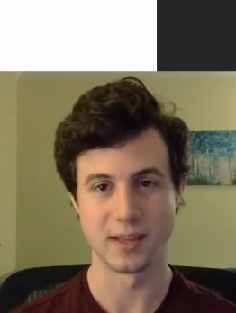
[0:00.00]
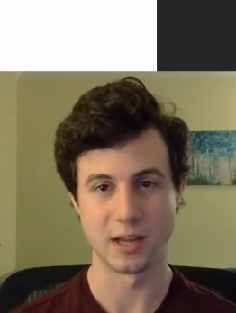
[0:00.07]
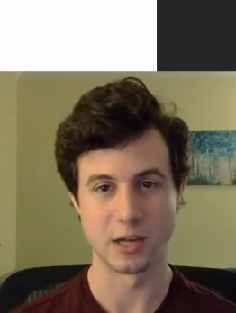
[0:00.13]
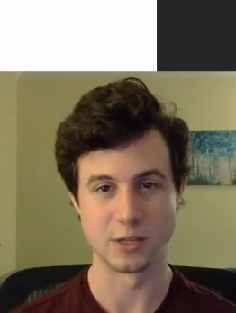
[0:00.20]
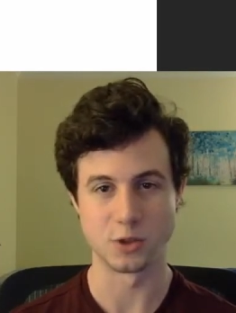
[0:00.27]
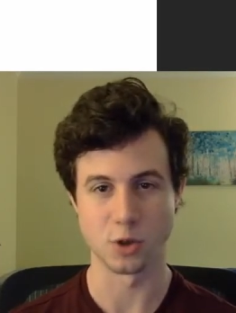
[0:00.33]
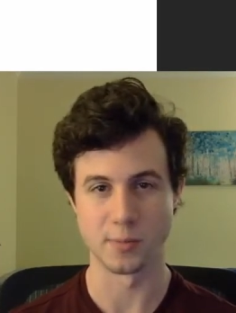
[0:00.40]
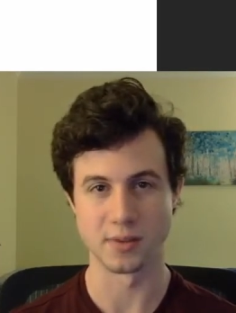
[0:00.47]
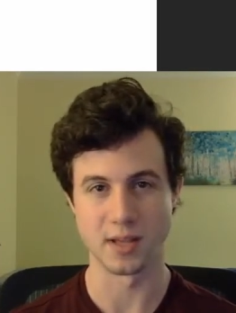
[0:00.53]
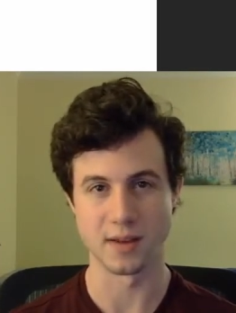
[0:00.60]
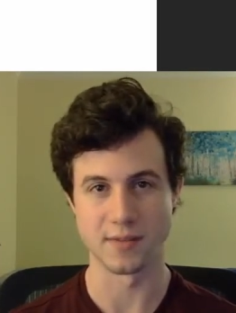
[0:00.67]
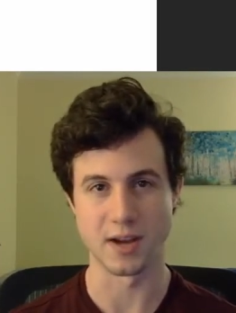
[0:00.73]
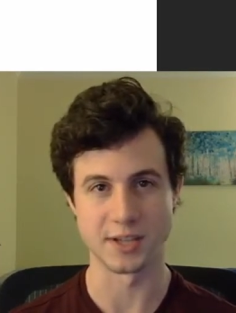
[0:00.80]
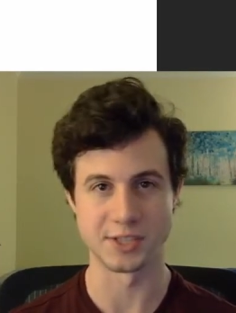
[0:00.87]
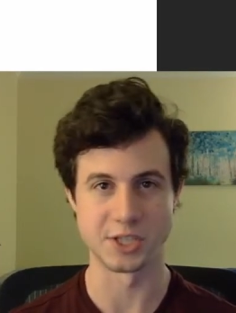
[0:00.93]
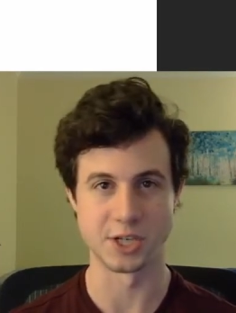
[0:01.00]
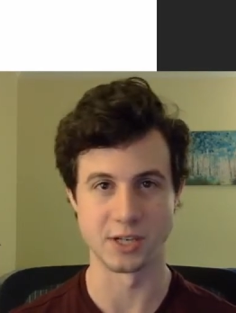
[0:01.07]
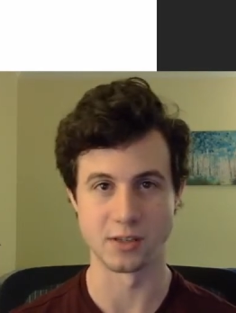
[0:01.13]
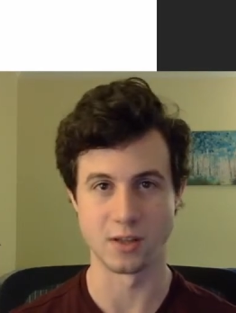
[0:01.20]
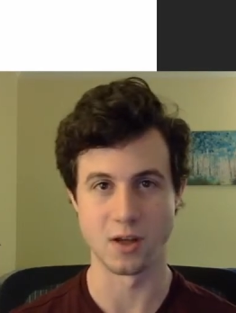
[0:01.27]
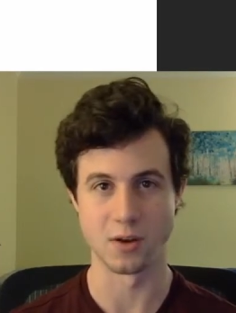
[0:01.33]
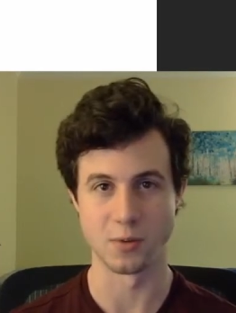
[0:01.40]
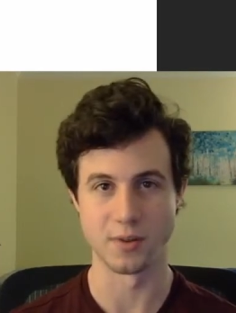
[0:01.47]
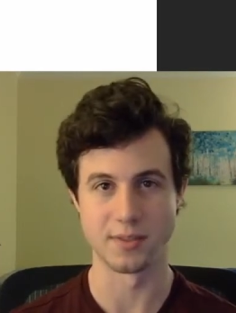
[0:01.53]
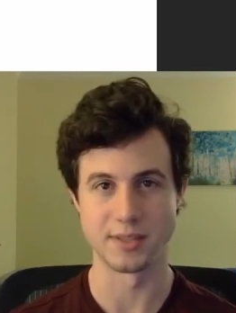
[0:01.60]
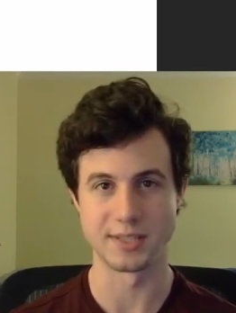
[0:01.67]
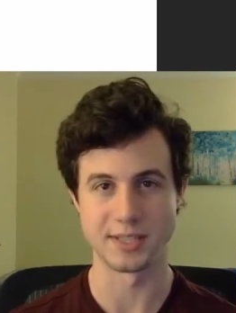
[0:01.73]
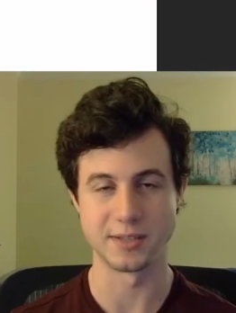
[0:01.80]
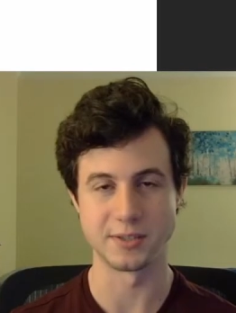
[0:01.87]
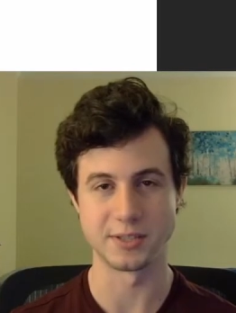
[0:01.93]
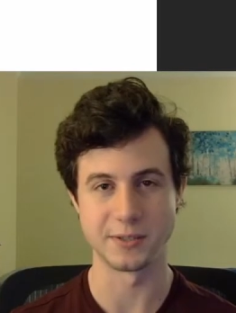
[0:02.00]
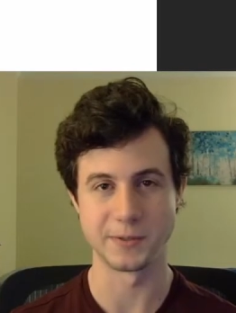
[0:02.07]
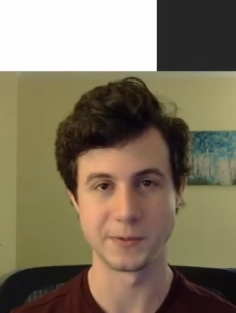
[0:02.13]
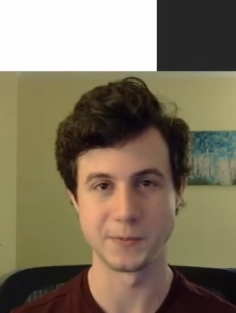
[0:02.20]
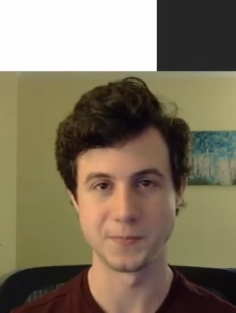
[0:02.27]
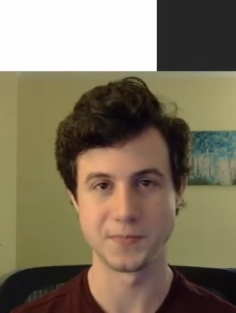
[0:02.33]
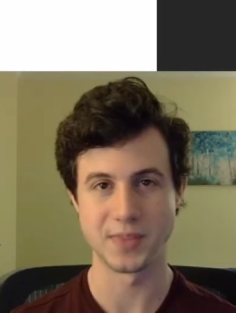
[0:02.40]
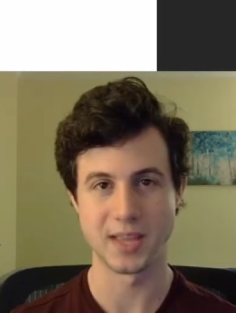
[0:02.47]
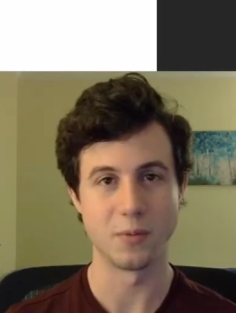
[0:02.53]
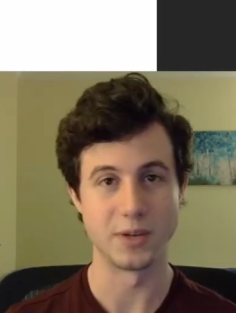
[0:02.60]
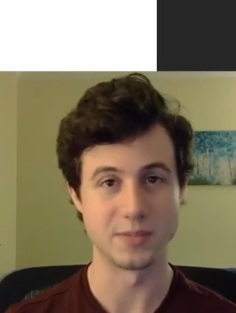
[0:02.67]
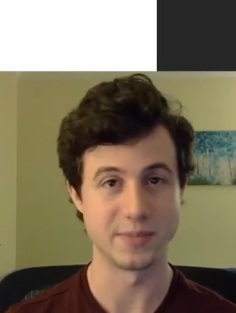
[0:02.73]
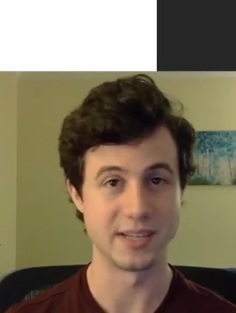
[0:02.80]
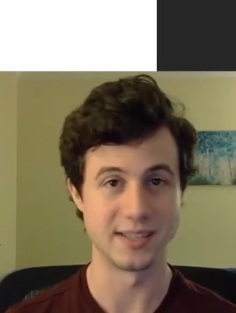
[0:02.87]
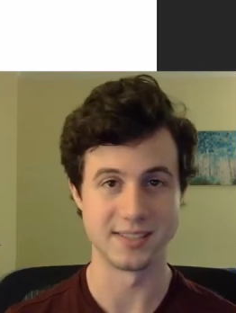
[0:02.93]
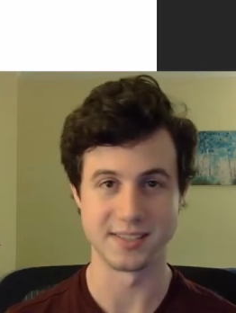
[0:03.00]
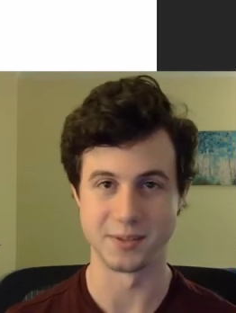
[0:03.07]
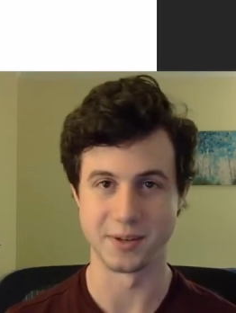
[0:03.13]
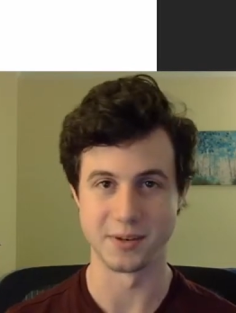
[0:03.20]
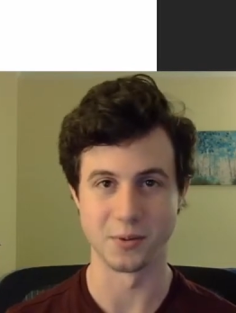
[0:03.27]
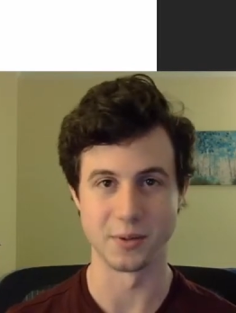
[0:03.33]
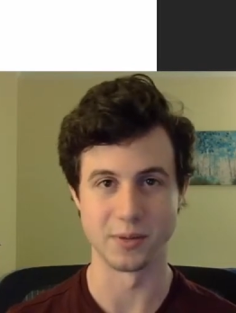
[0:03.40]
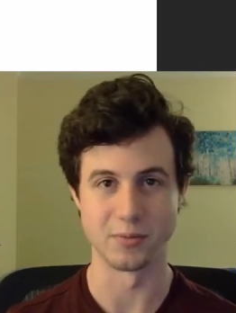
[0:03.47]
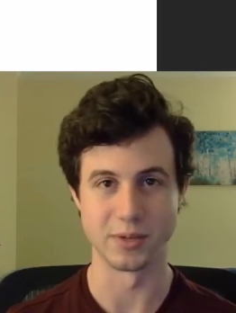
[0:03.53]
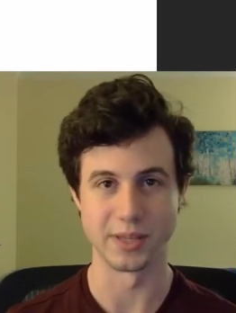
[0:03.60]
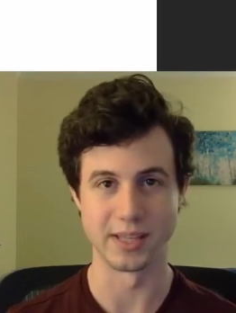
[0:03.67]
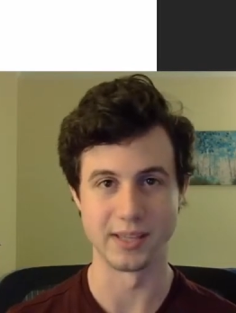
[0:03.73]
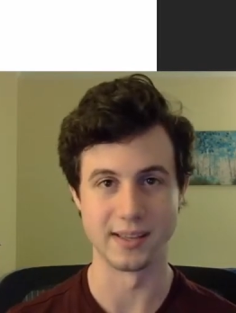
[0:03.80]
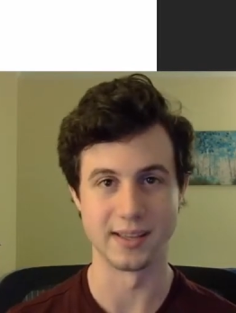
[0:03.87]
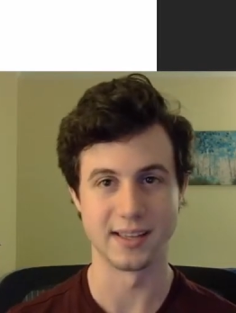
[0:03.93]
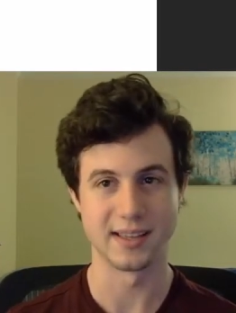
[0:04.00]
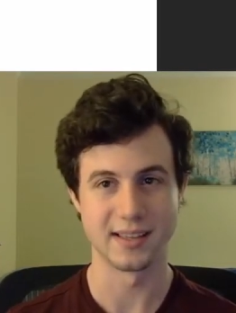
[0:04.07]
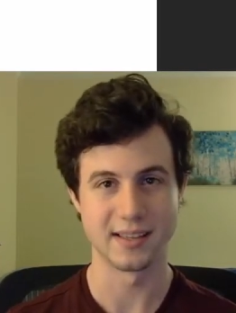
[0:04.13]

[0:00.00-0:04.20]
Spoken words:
absorb a lot of oxygen along with the CO2, which means you can only really